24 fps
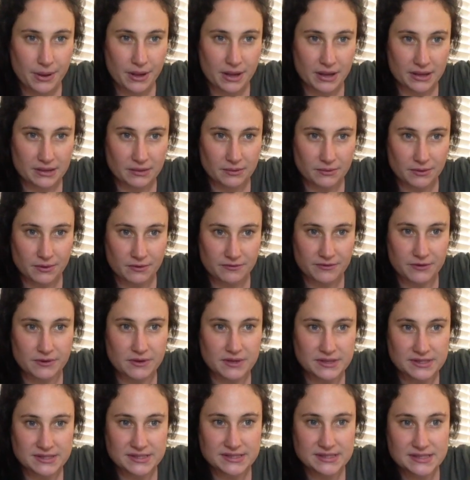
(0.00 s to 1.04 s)
I don't know if you
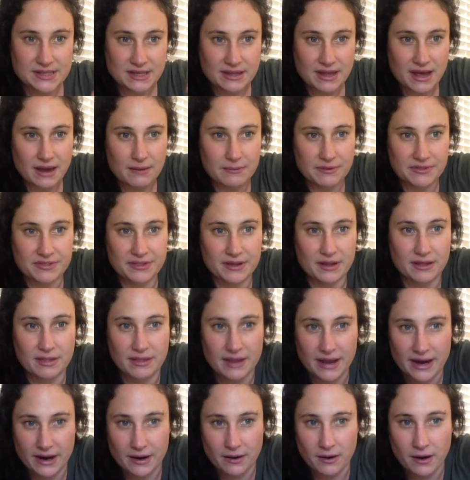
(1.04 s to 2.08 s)
can see that with the
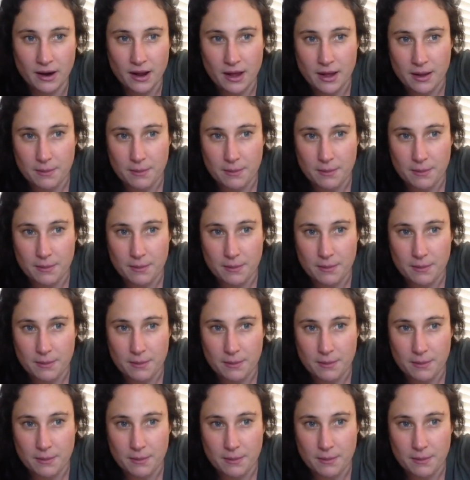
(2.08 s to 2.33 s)
glare,